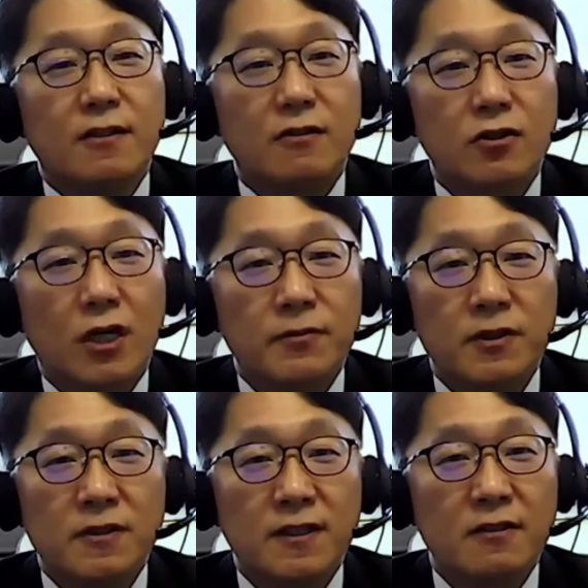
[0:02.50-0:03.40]
afternoon
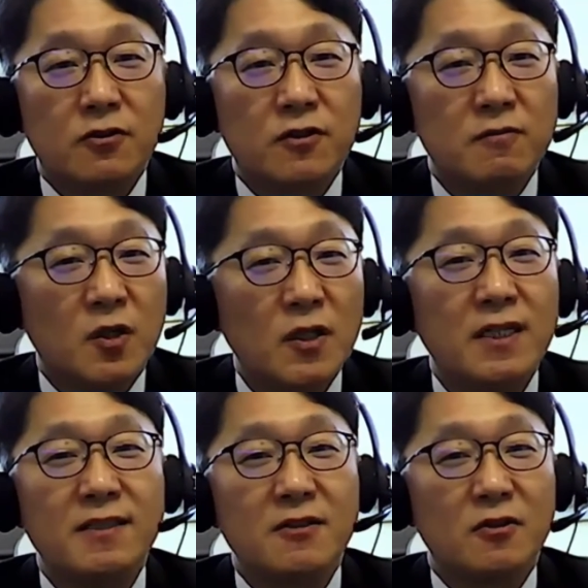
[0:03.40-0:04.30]
and good morning,
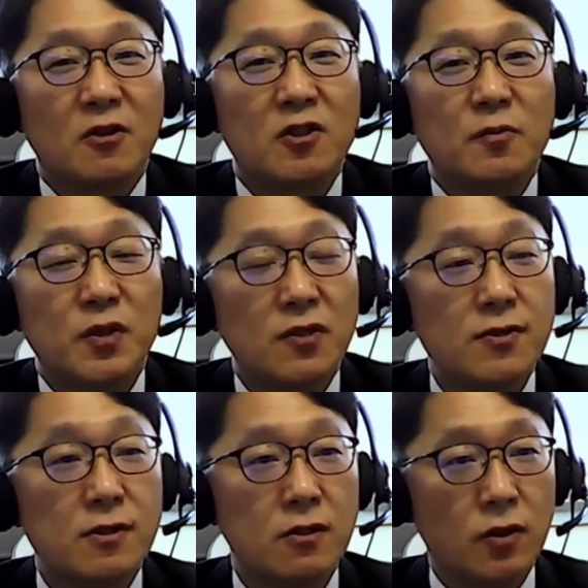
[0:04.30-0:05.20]
all the viewers in
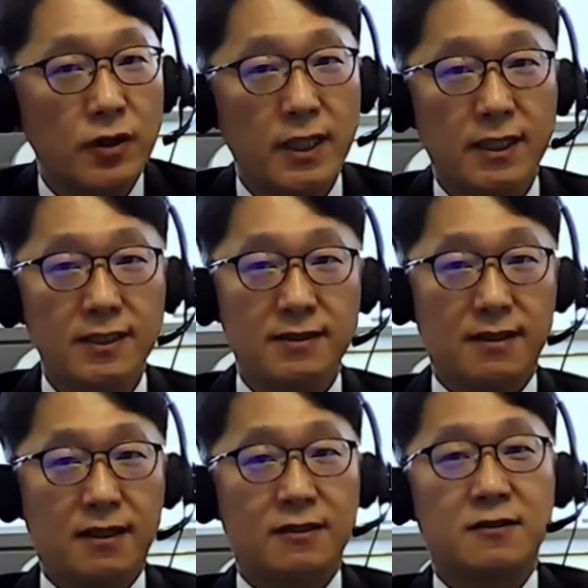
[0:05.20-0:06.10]
Korea
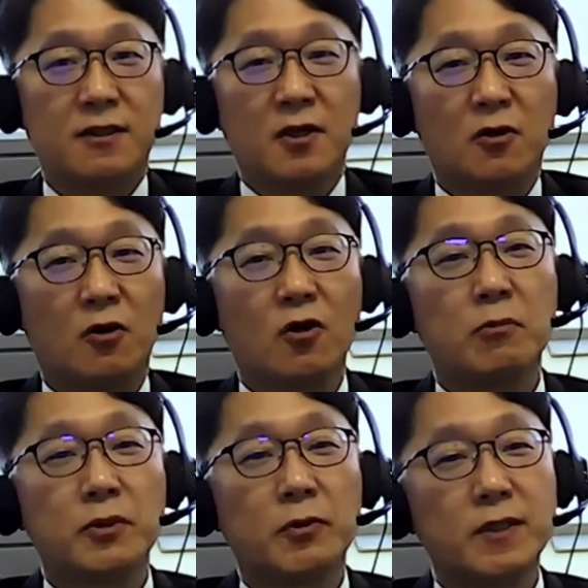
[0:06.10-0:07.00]
and all over the
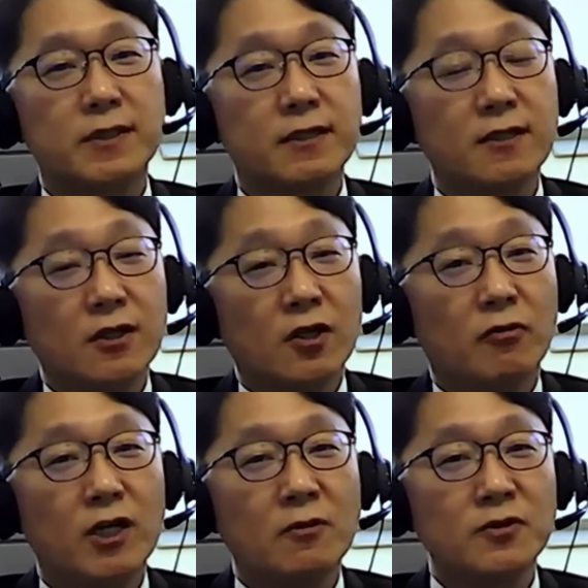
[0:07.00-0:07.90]
world. Welcome
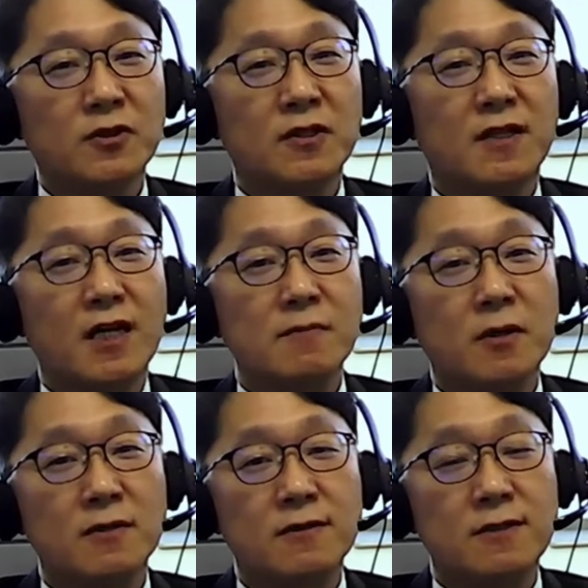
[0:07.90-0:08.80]
to the expert
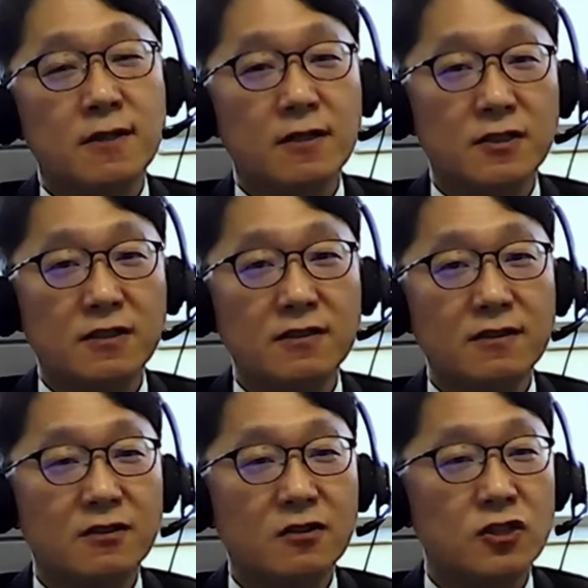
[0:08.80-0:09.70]
discussion, the
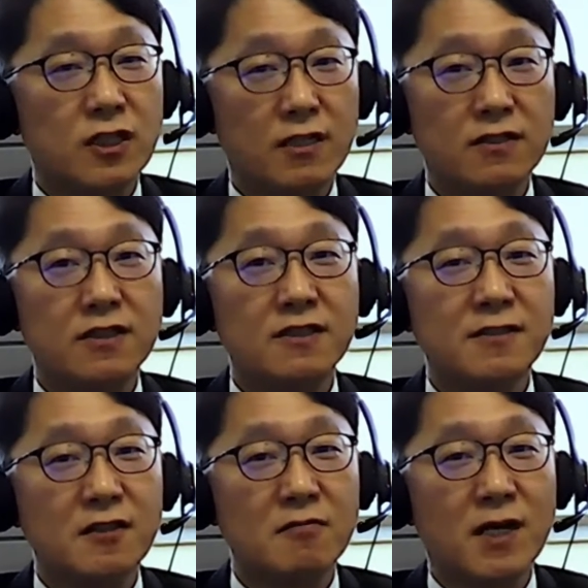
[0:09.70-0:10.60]
changes in
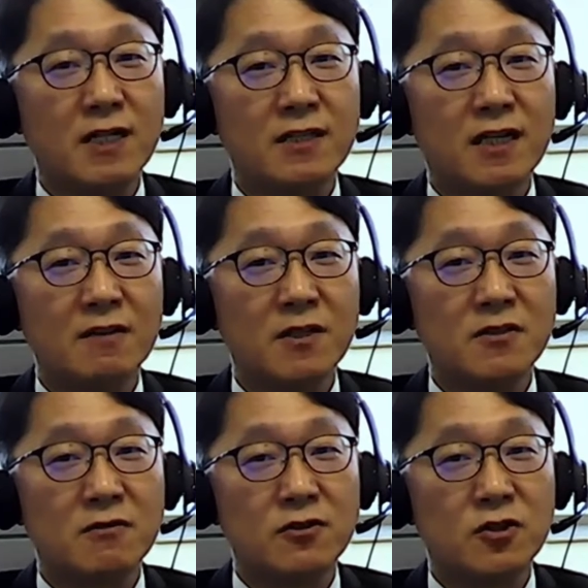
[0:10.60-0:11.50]
maritime as a
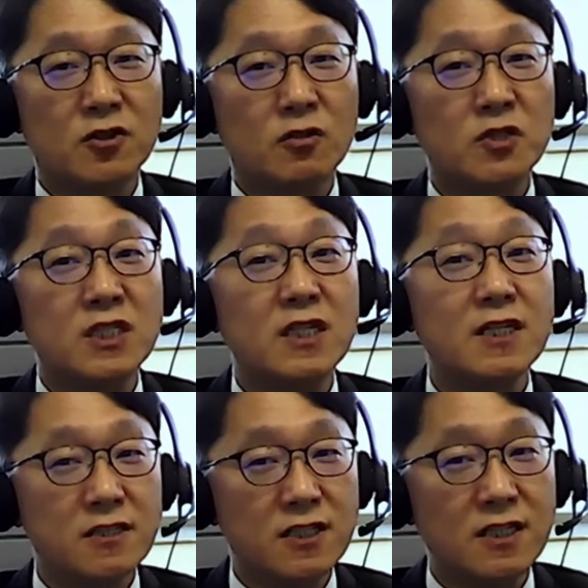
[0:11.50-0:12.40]
result of
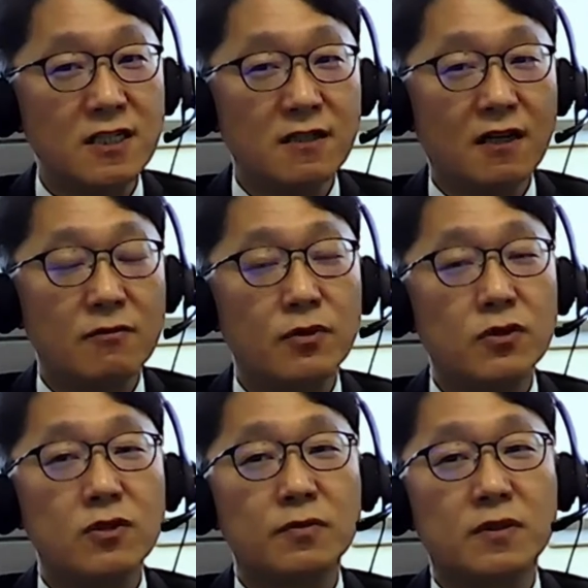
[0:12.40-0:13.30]
GHG and Future
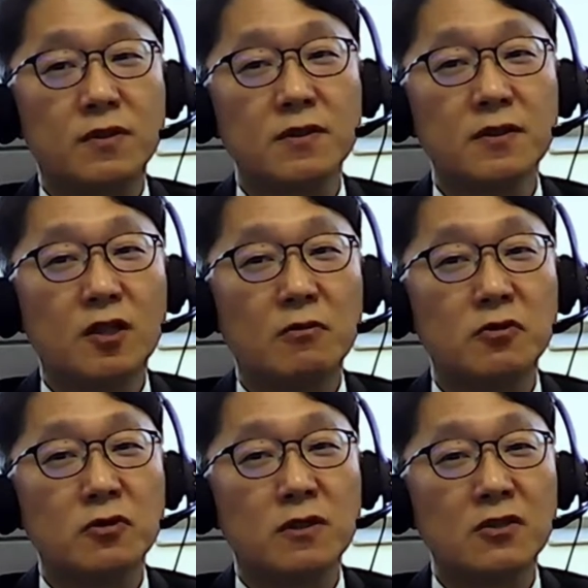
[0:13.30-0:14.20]
Fuel of
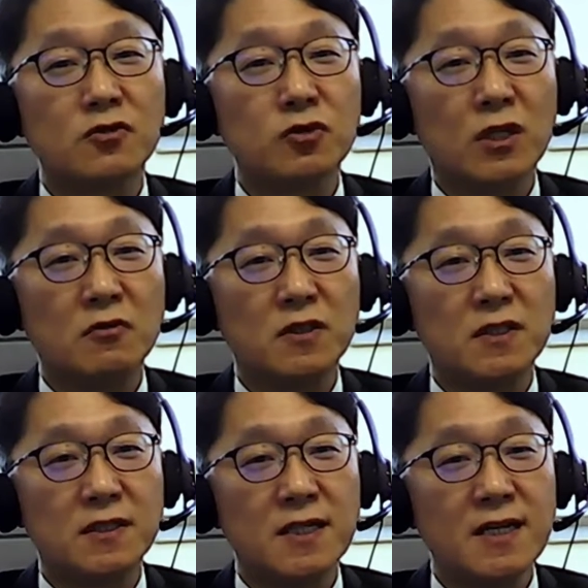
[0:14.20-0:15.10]
2021
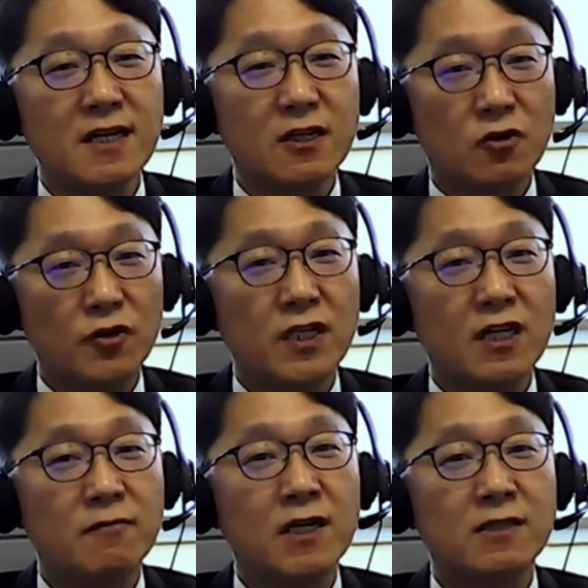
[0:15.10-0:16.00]
Korea
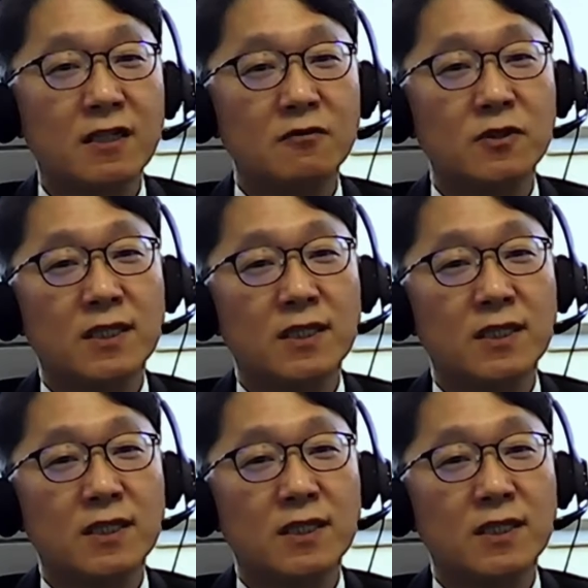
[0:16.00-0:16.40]
Maritime Week.